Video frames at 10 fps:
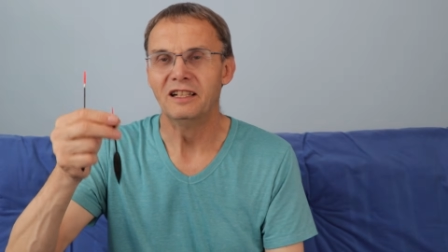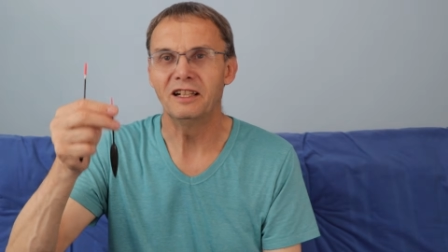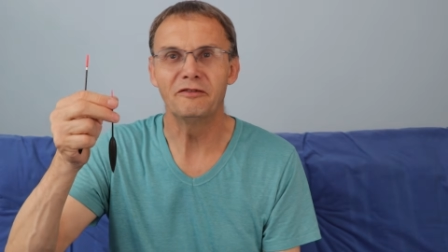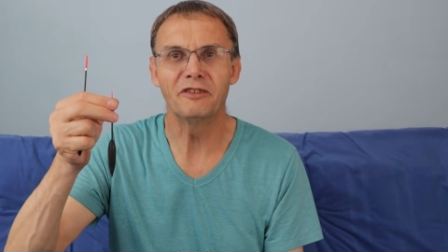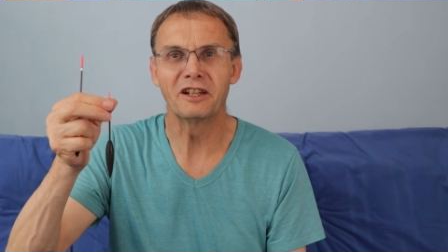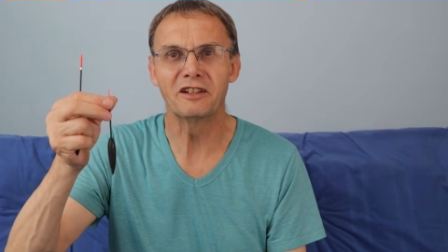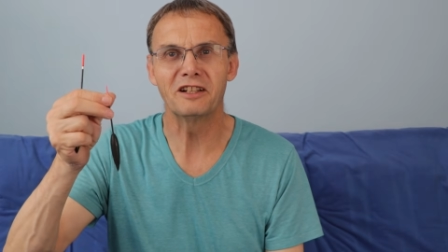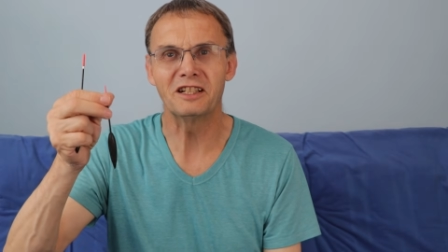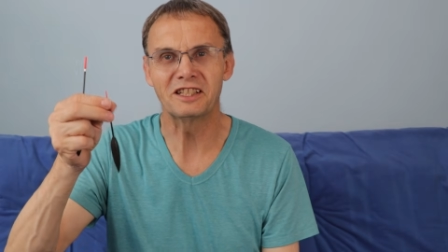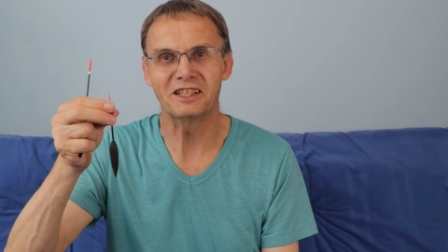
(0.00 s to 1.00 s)
I had very good
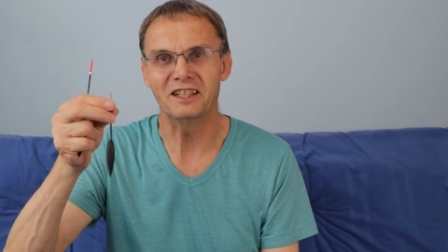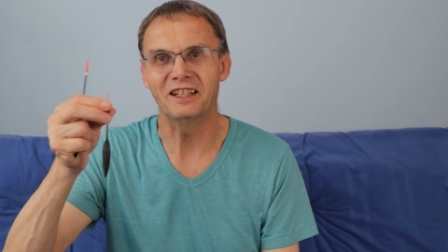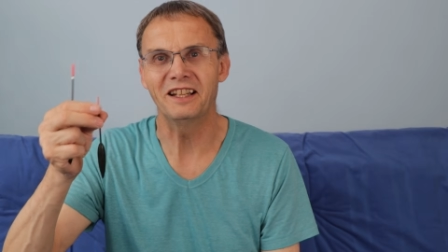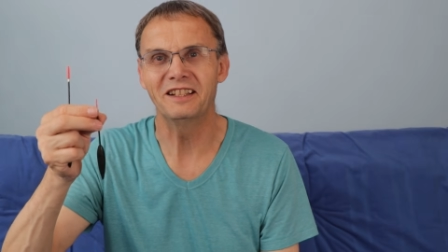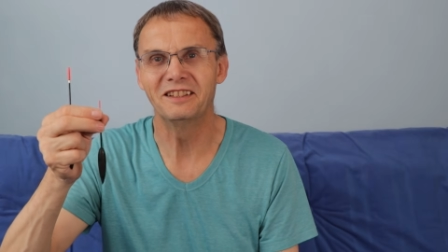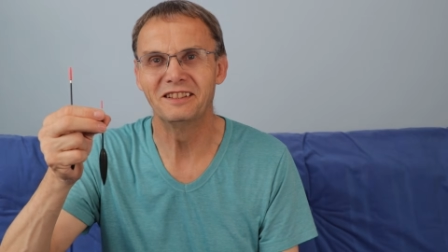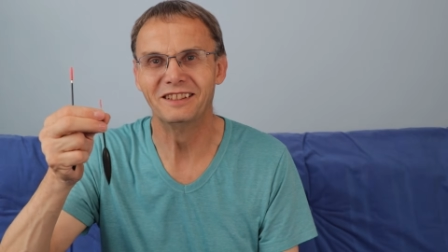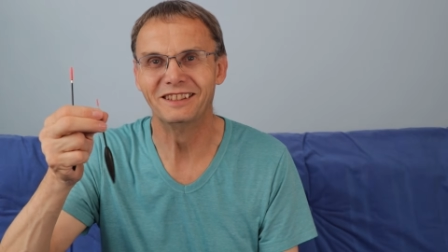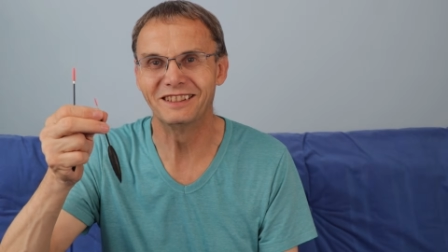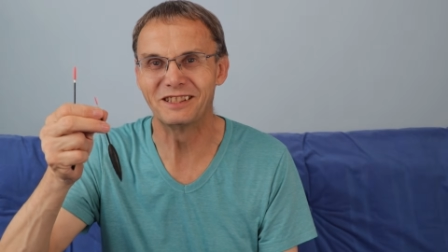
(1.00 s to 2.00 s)
eyesight then.
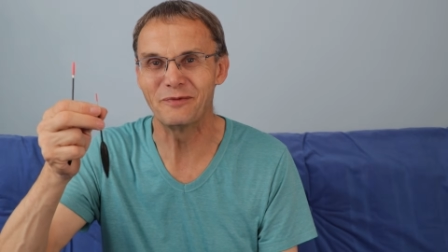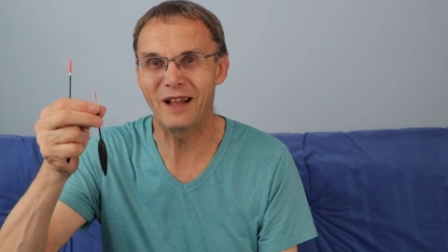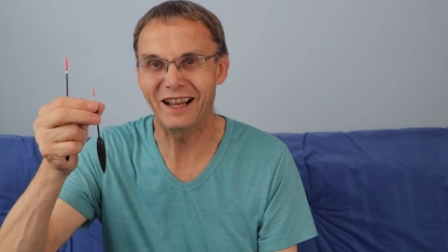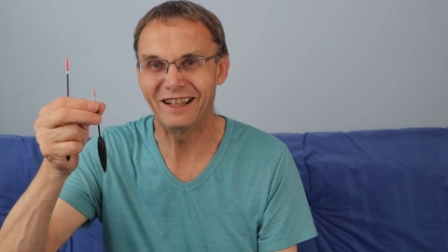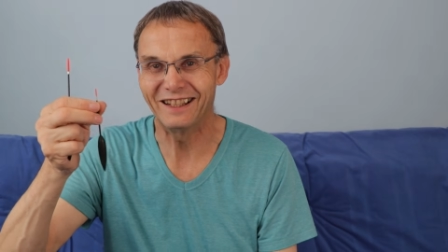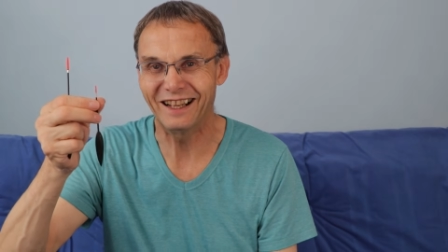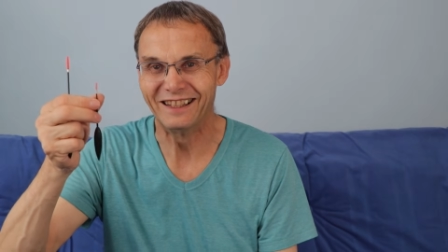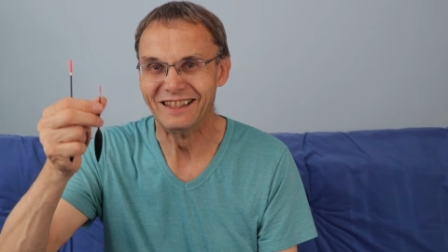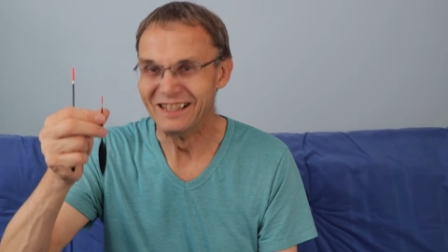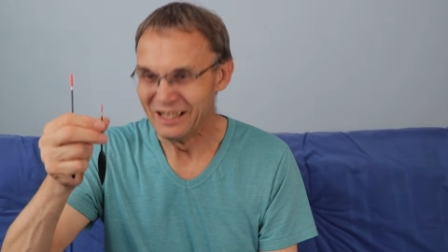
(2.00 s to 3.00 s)
That's about,
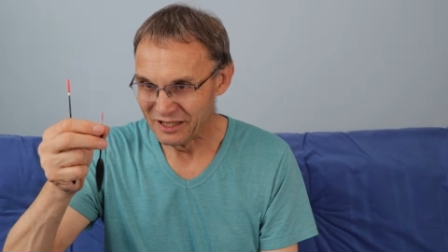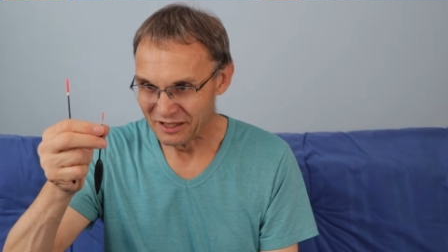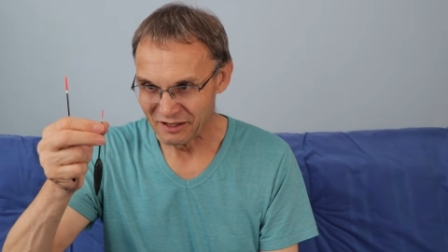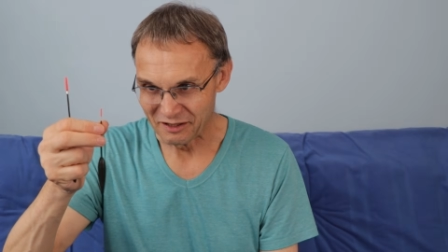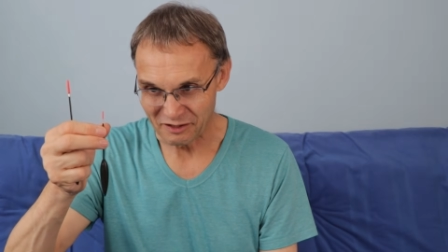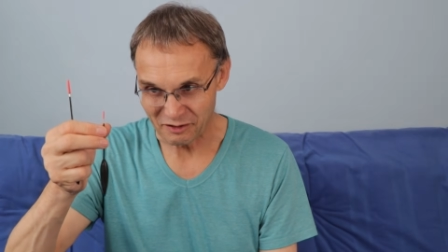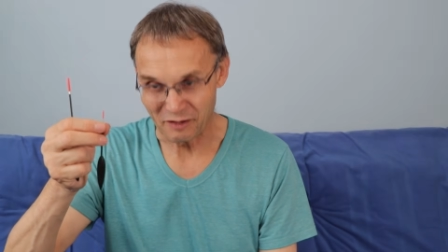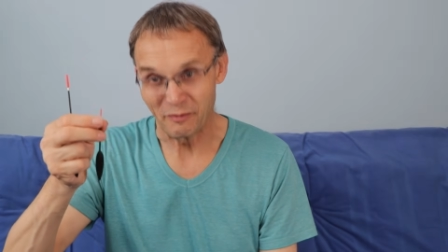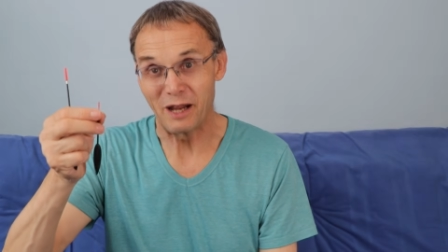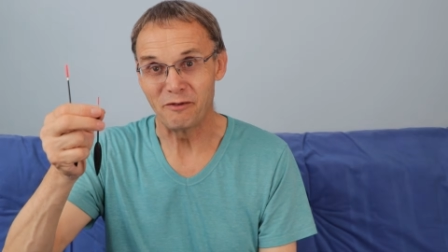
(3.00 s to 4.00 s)

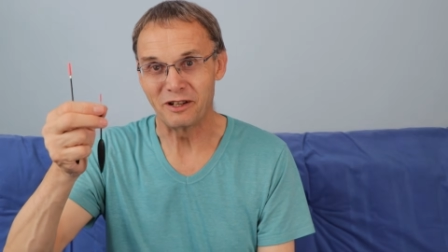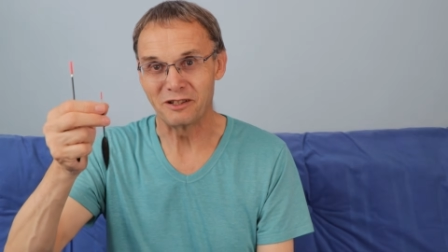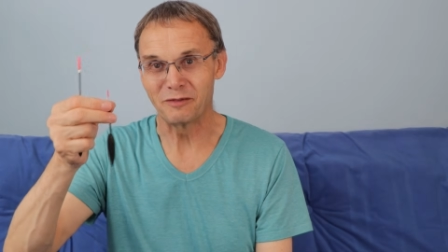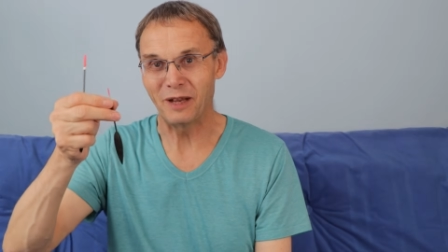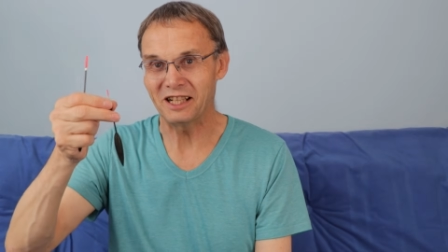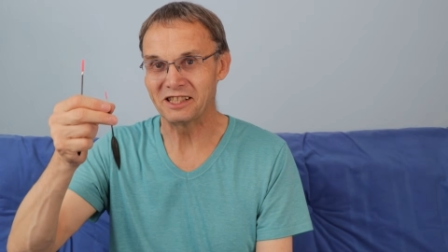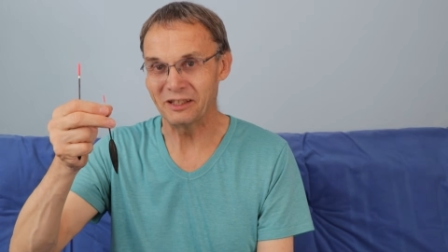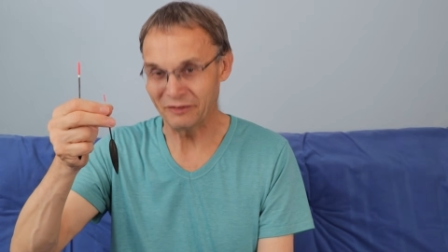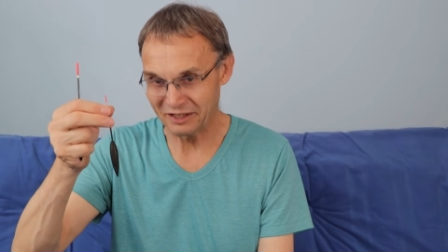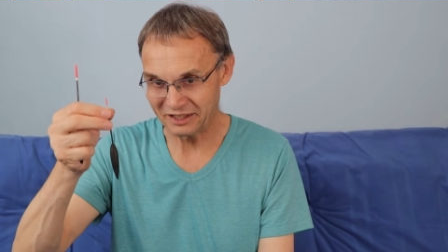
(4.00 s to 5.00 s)
talking about when I was about
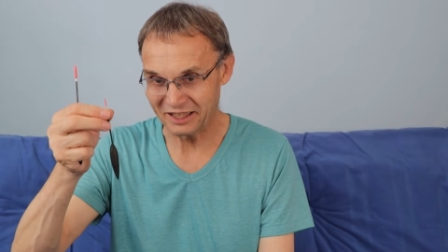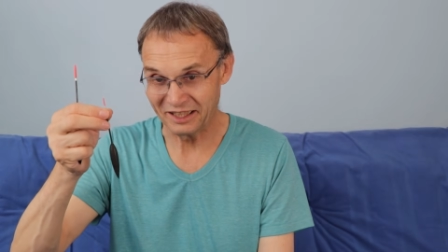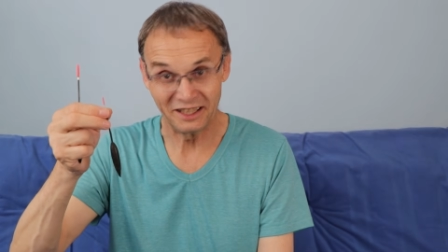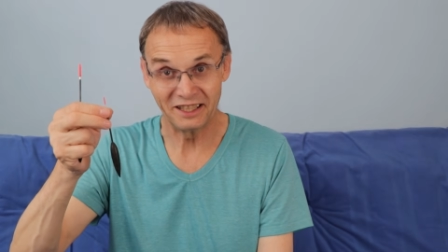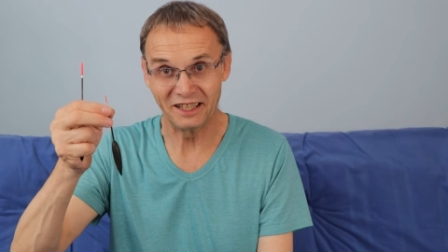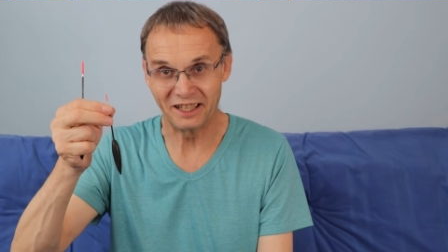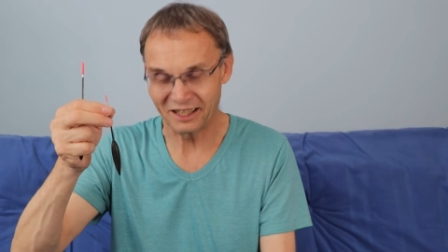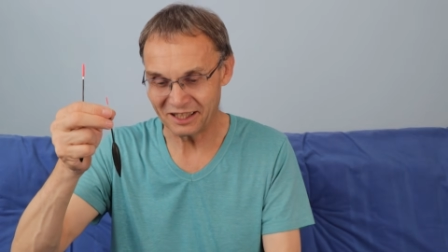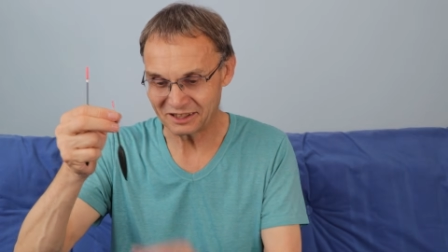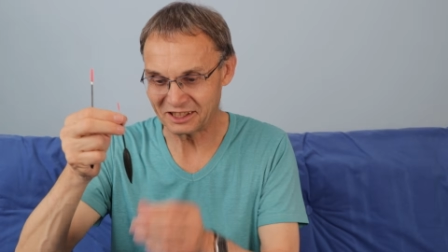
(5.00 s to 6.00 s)
17, didn't need
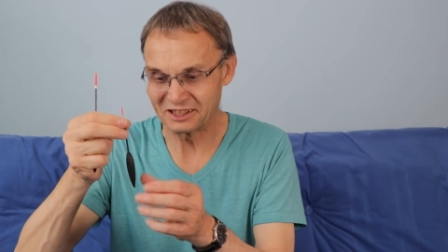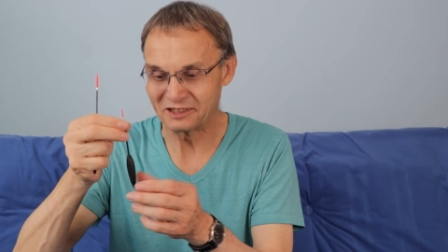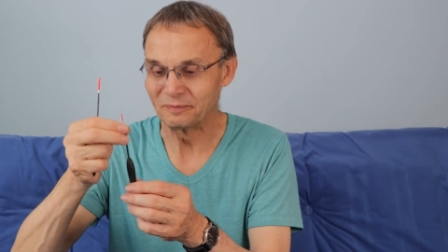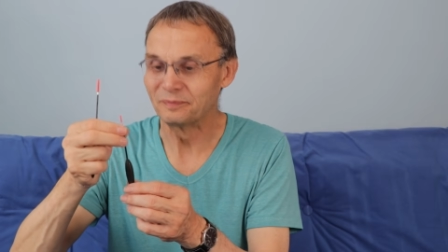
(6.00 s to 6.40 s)
glasses.